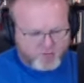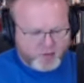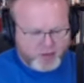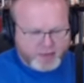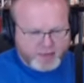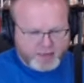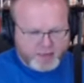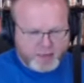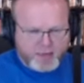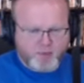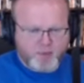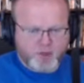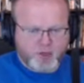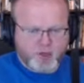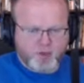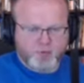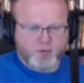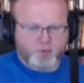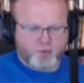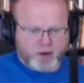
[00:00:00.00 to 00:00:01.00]
by name, but
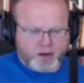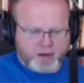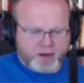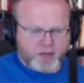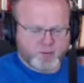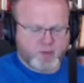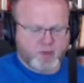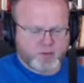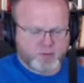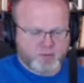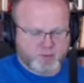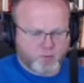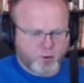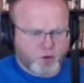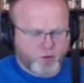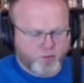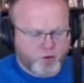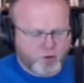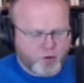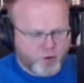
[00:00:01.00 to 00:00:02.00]
he'll be writing about
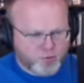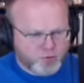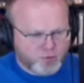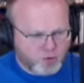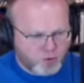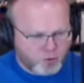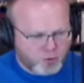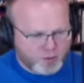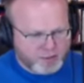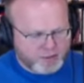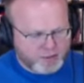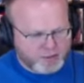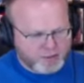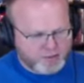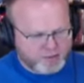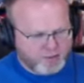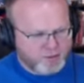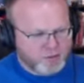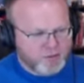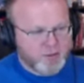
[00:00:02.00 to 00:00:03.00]
somewhere Paul was going, and he
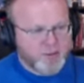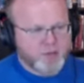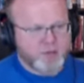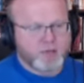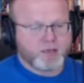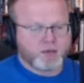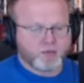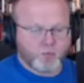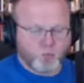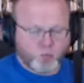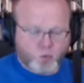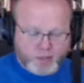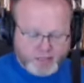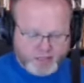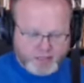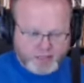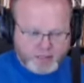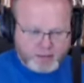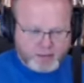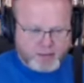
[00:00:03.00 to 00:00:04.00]
says,
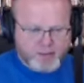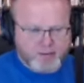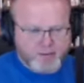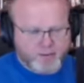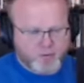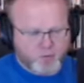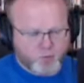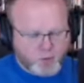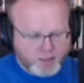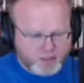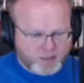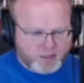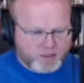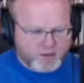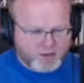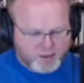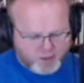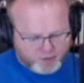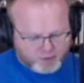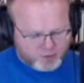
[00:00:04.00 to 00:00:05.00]
we
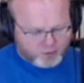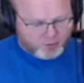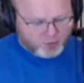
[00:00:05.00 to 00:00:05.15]
did this or